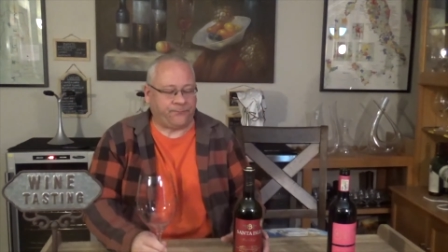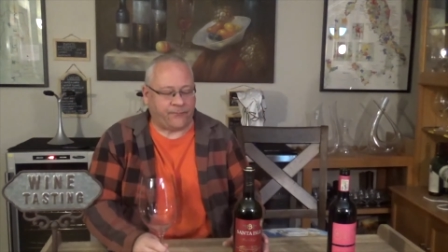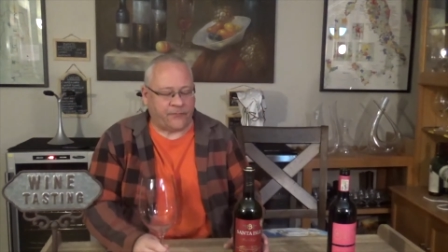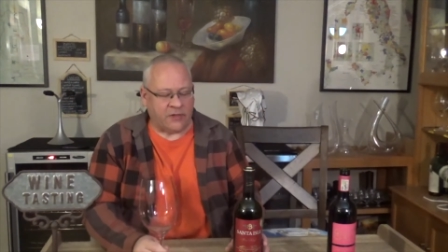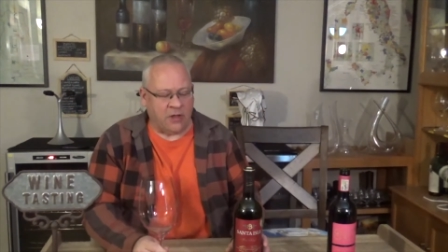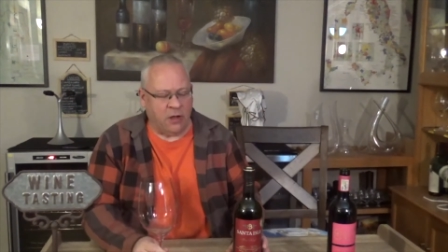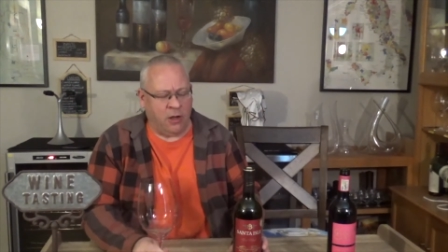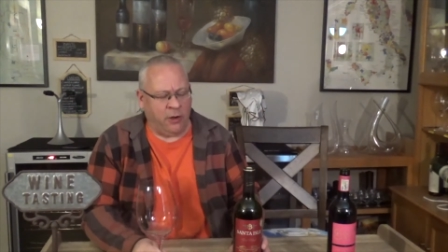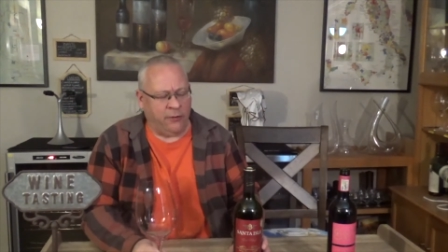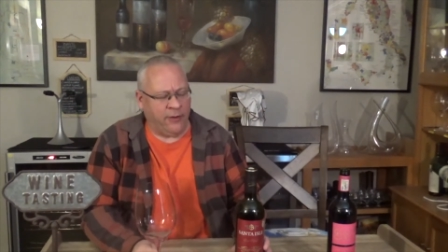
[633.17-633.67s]

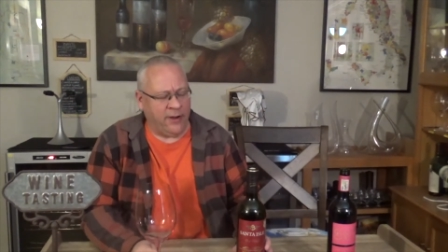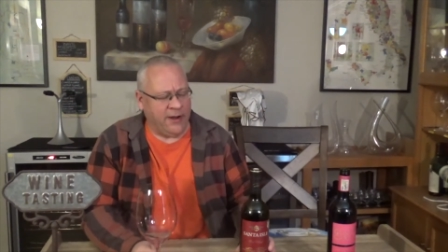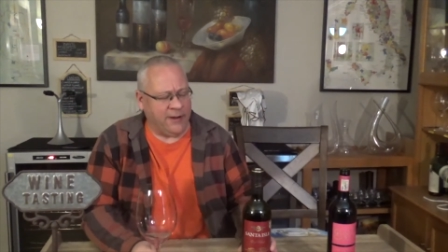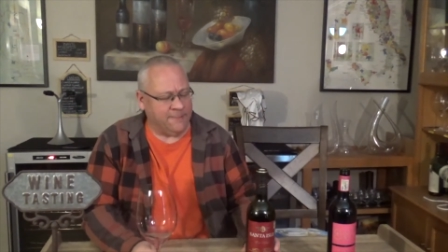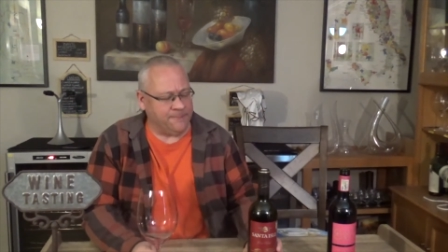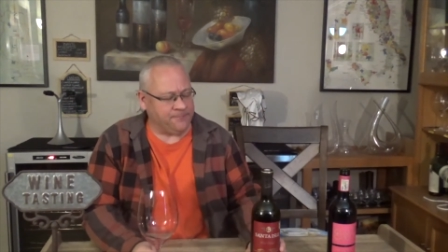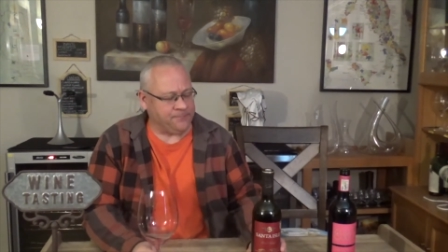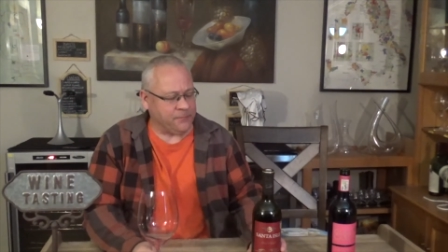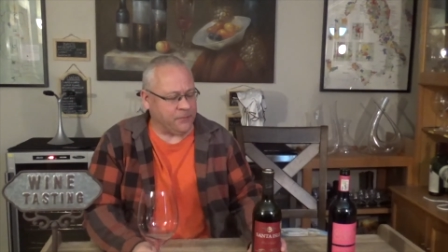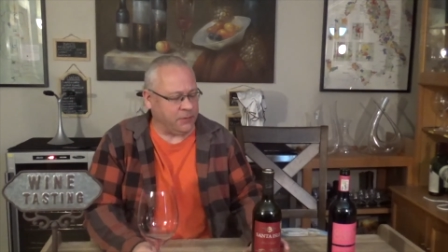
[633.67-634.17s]
All right.
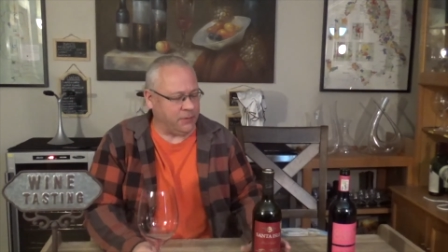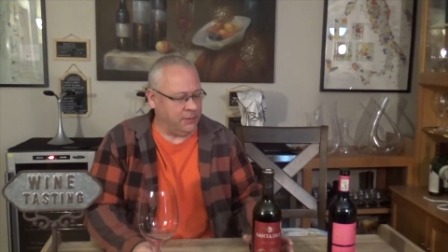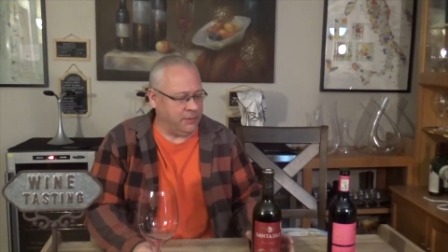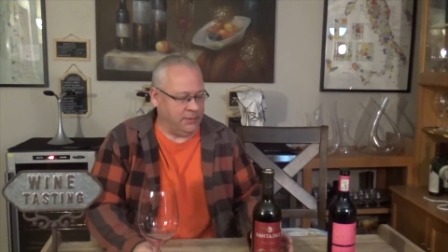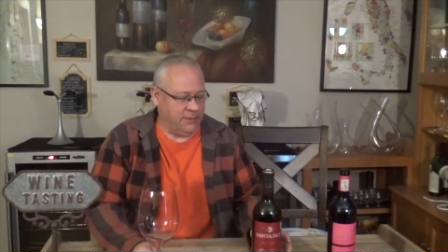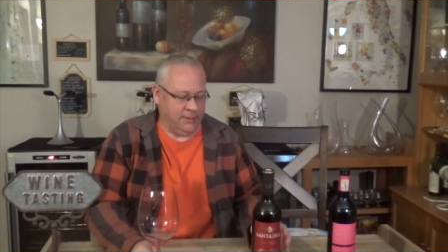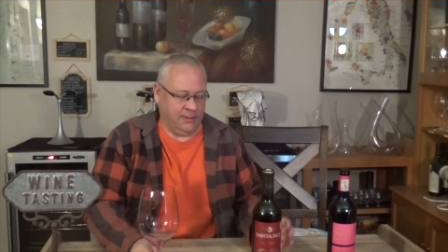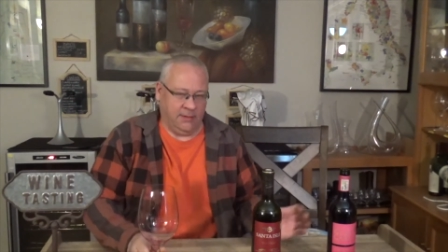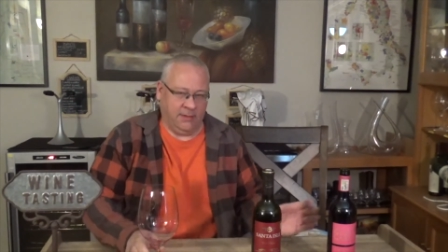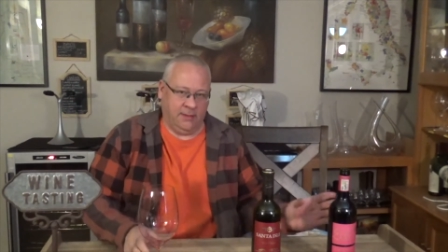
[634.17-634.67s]

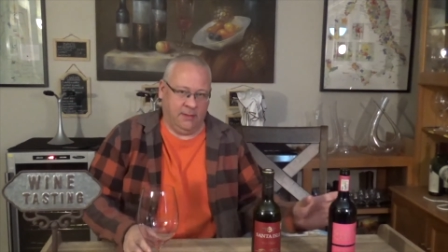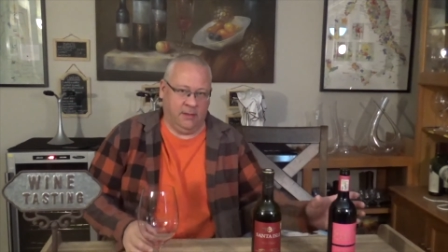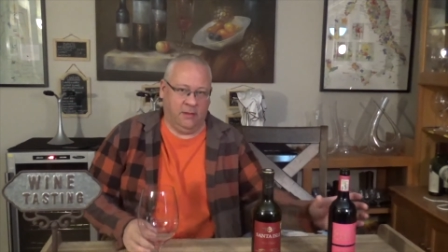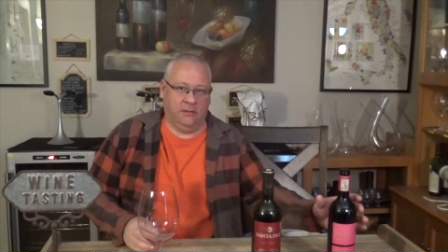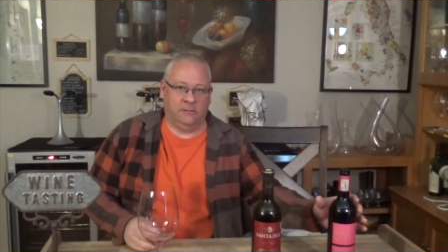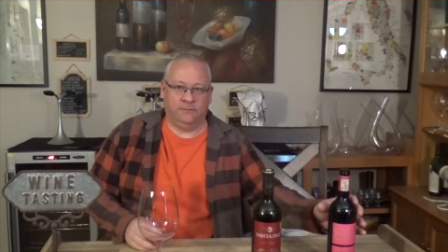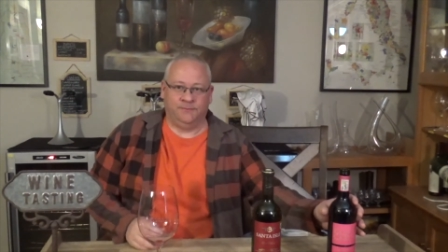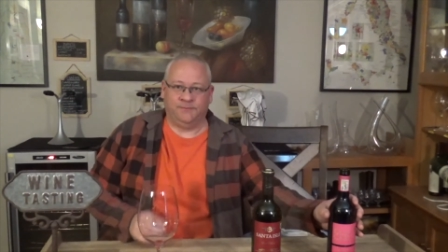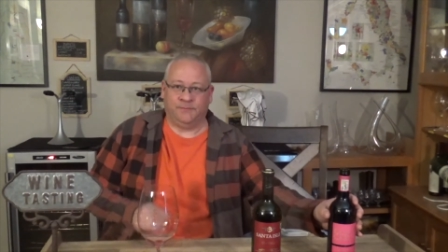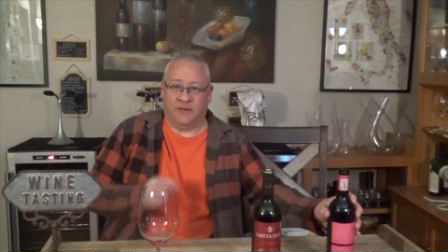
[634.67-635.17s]

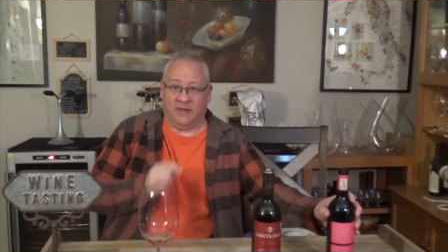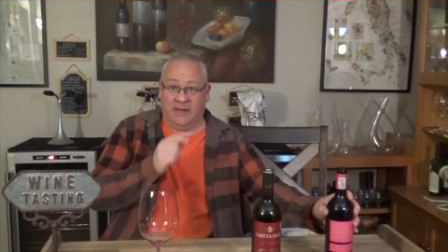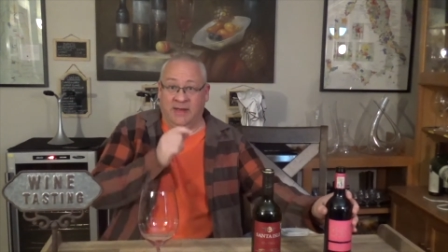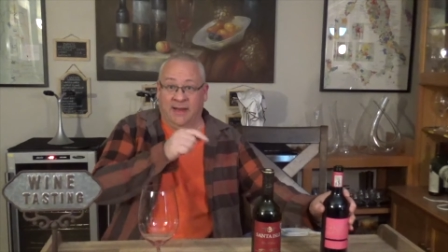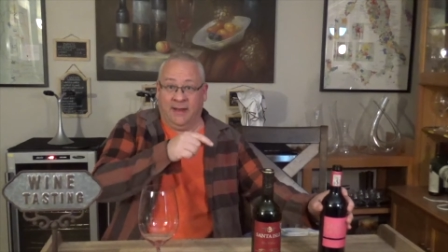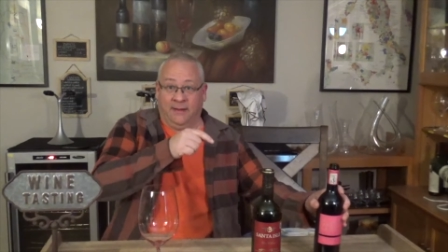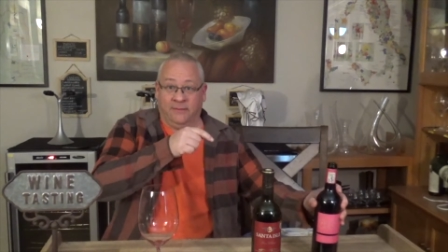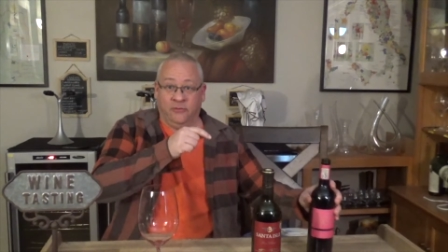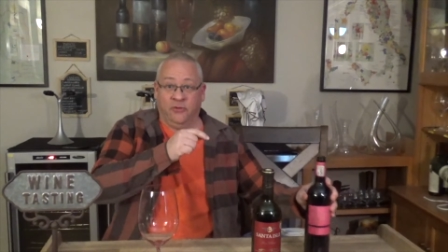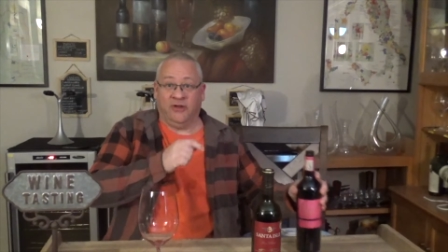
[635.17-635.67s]

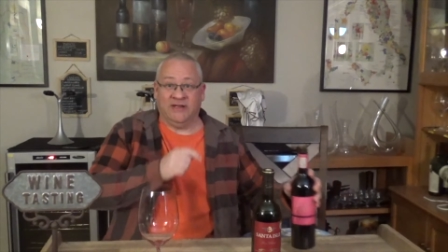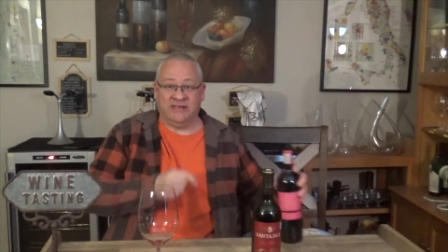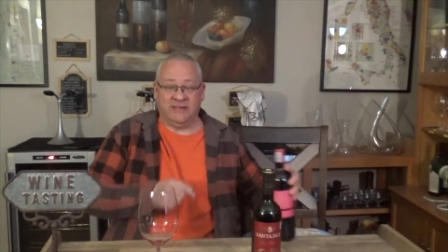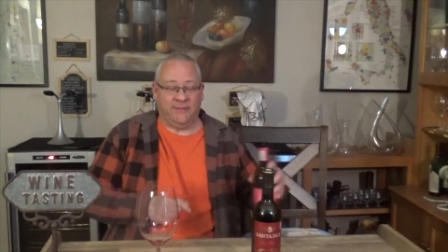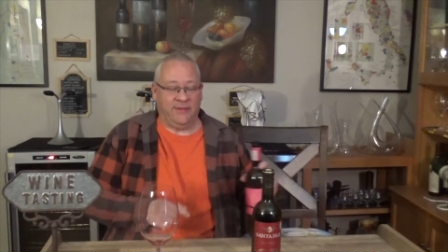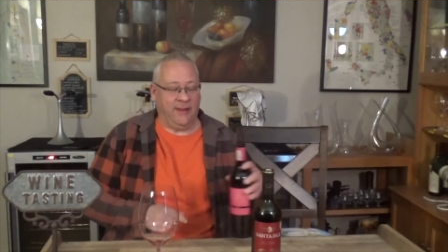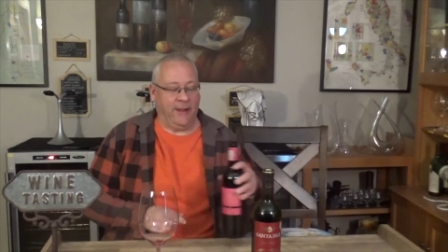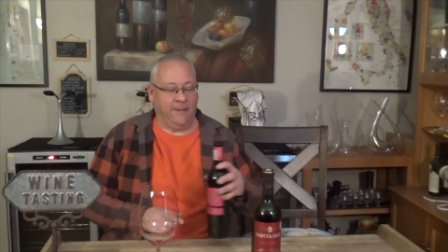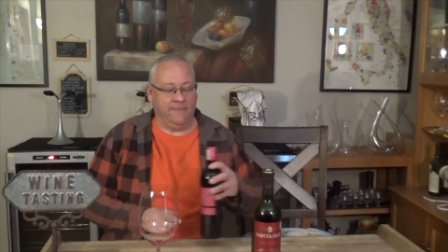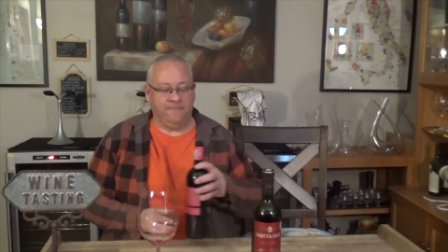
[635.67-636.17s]
Yeah, we'll get some
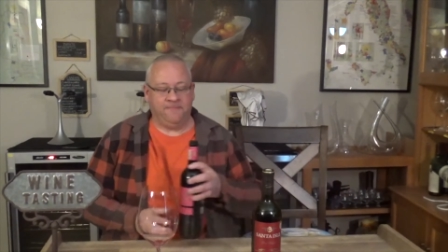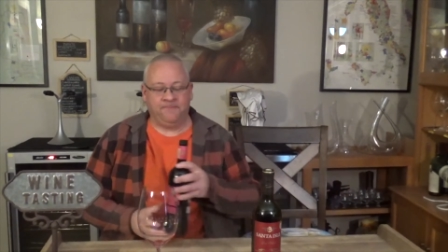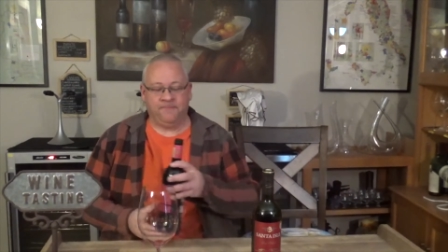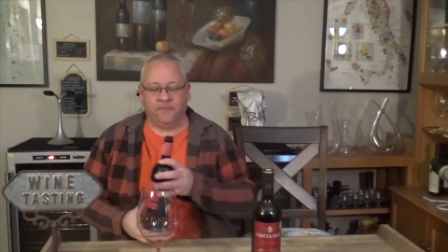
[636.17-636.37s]
of that.